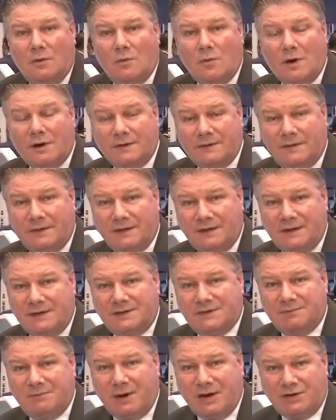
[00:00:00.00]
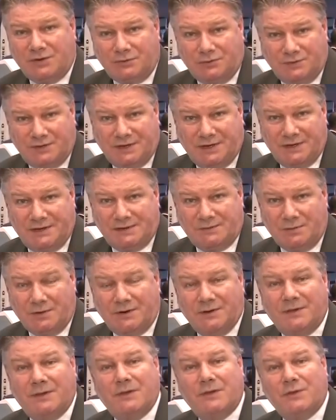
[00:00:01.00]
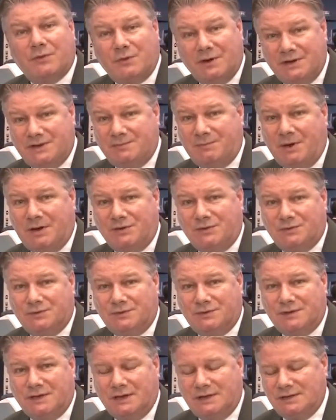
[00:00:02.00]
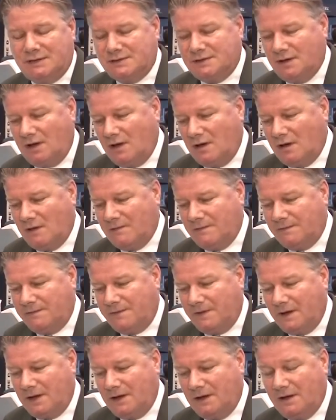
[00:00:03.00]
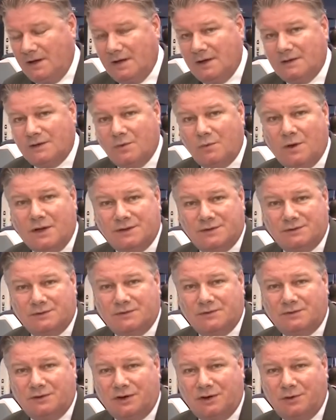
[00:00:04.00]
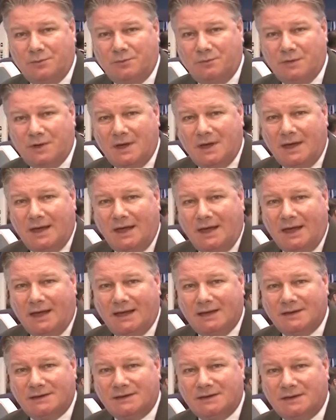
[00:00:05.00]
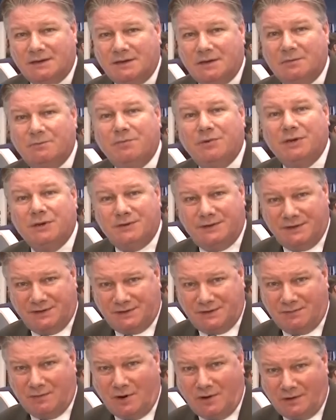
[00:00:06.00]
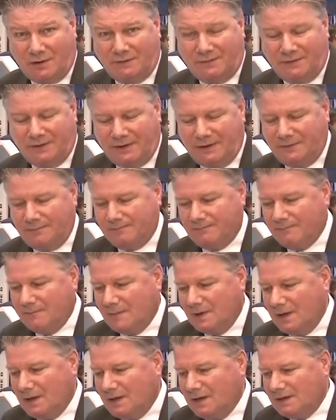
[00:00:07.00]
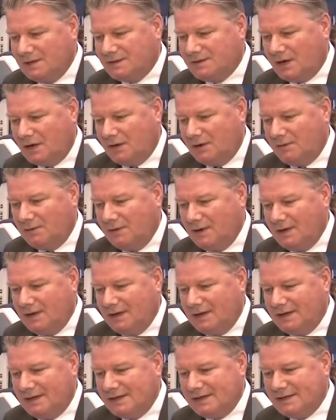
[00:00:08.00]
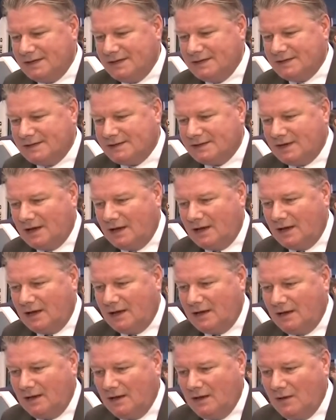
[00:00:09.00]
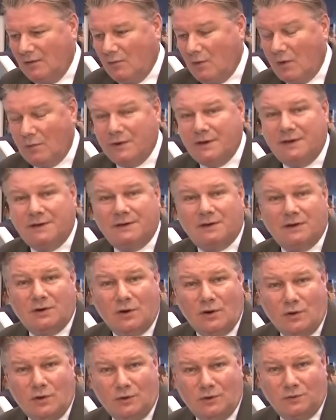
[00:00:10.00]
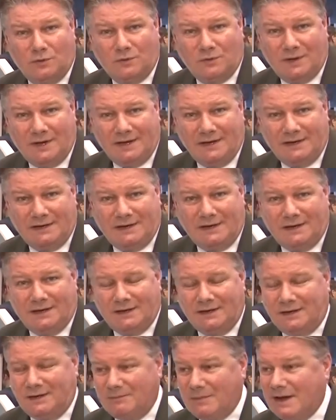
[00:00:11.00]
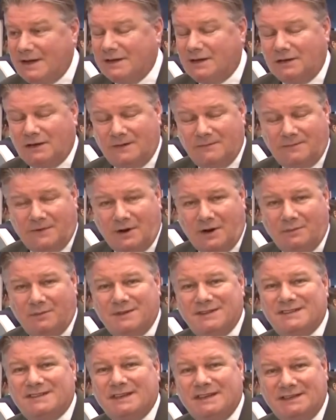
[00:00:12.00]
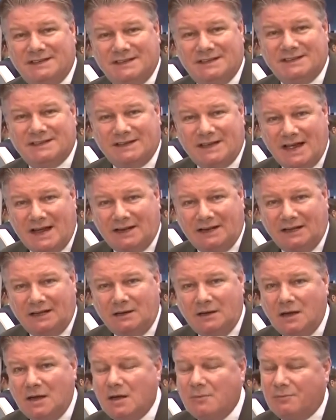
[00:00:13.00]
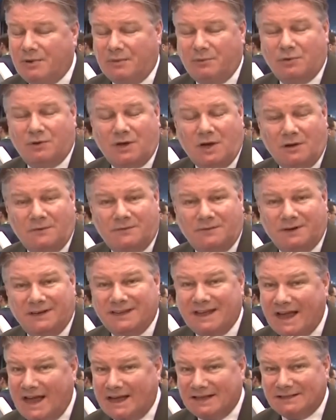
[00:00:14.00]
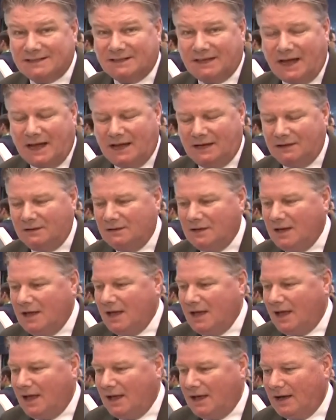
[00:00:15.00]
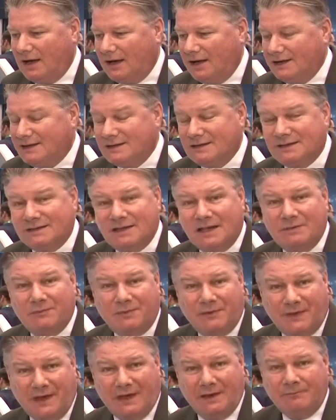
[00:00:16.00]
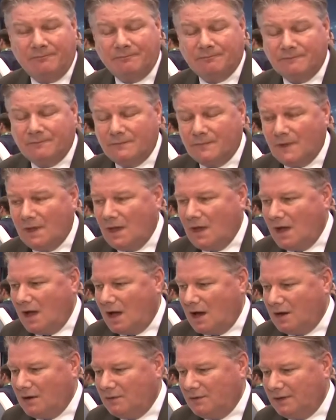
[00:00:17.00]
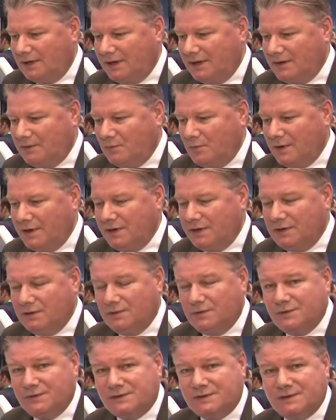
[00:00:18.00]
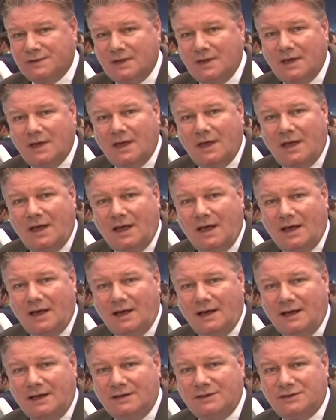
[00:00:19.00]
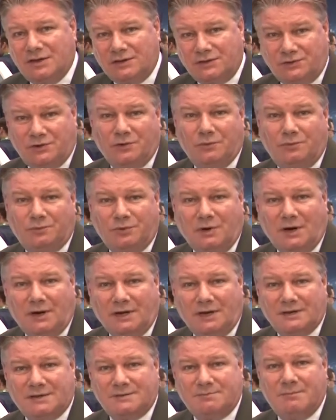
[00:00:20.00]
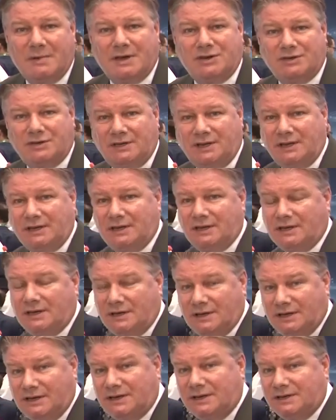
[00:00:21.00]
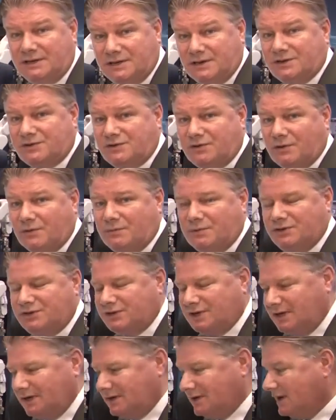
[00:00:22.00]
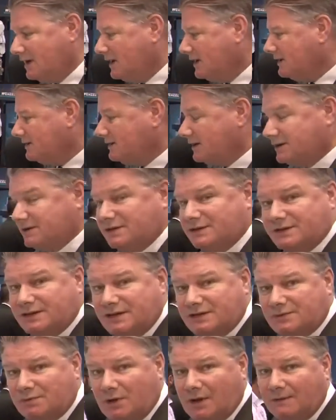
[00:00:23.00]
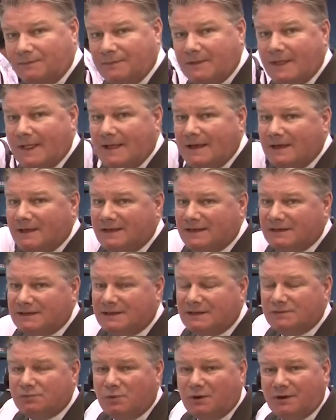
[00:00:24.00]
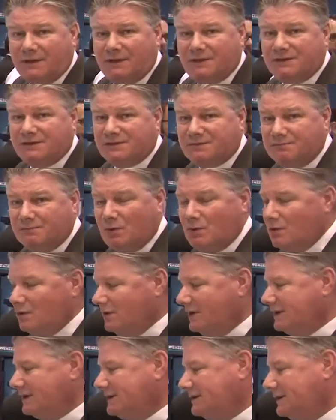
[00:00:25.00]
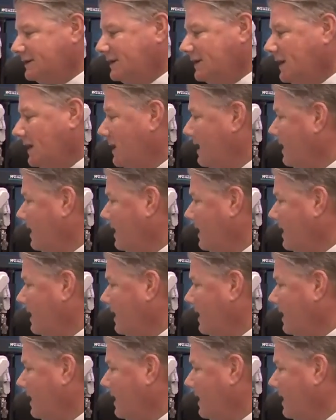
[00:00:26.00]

one of the three specialties of the Wenzel Group is computed tomography. So this is what we call in a medical environment CT scanning. People go for a CAT scan. It's the same thing, only we use industrial products measured in an industrial machine, such as this one. This is one of the smallest